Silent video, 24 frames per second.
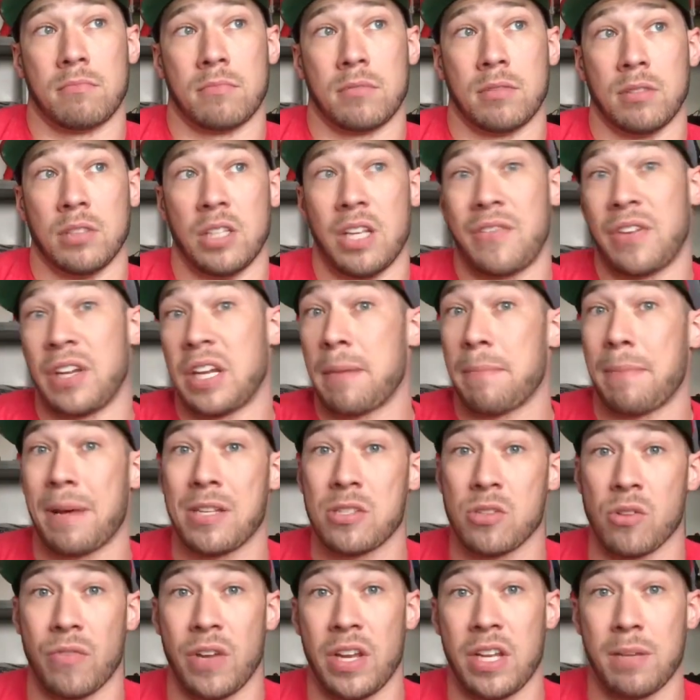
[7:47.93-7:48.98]
Living in
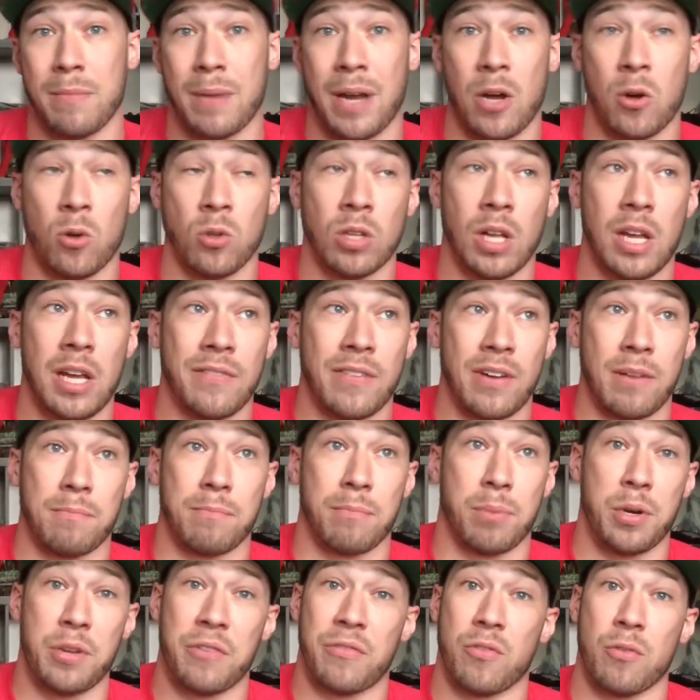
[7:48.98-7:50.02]
Pennsylvania my whole life, I'm
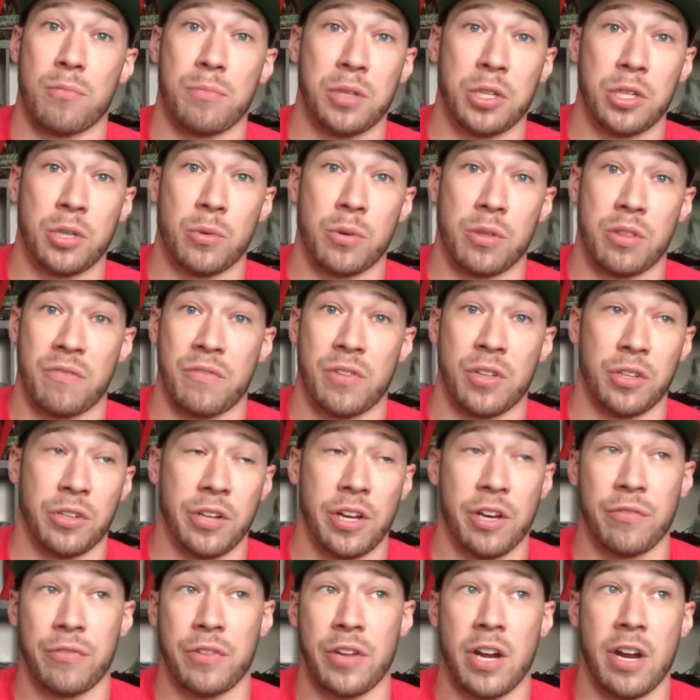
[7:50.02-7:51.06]
pretty familiar with the
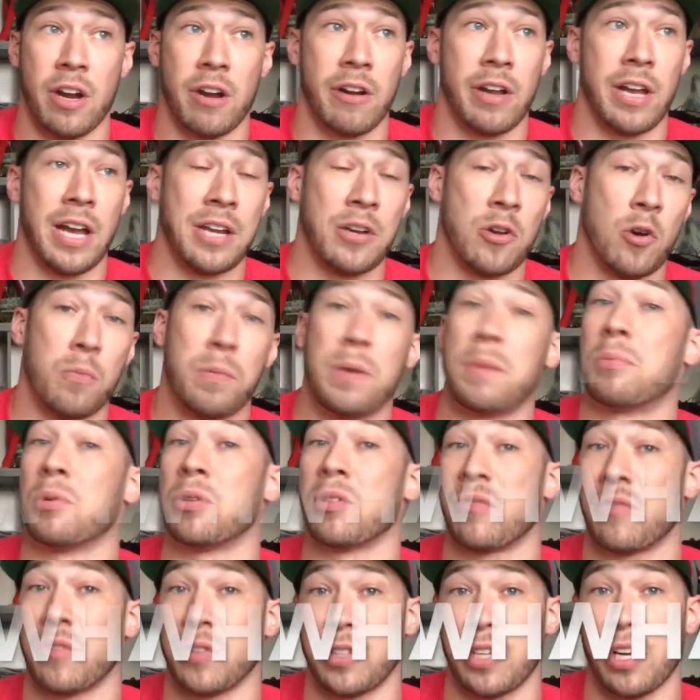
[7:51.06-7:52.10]
Philadelphia area. I know people in
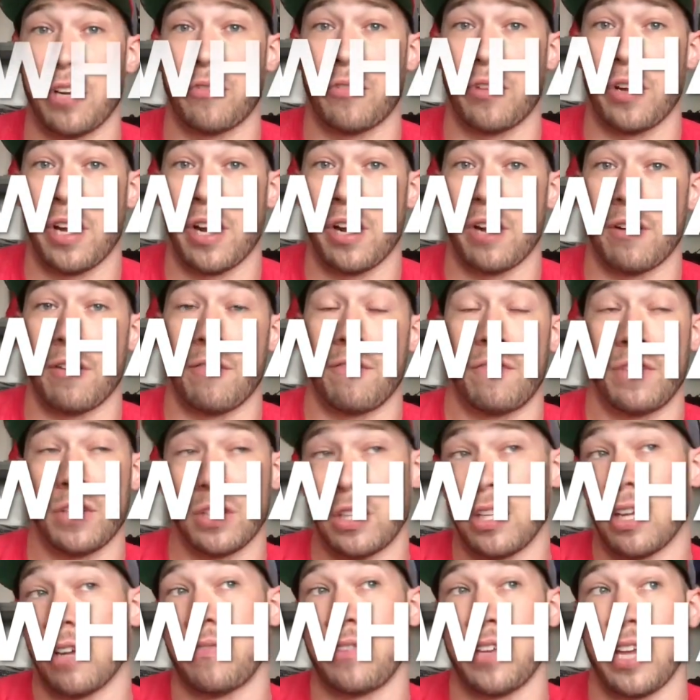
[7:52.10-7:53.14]
the
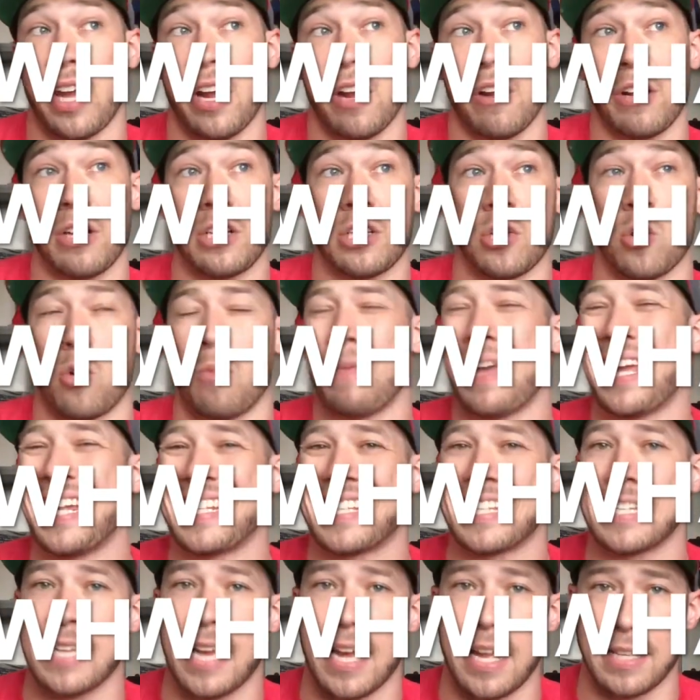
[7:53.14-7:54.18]
Philadelphia area, so it made
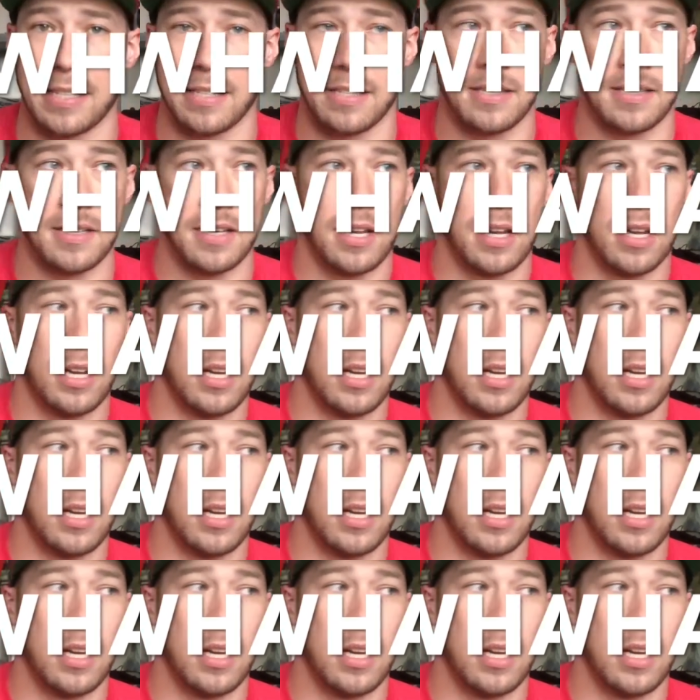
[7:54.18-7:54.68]
sense.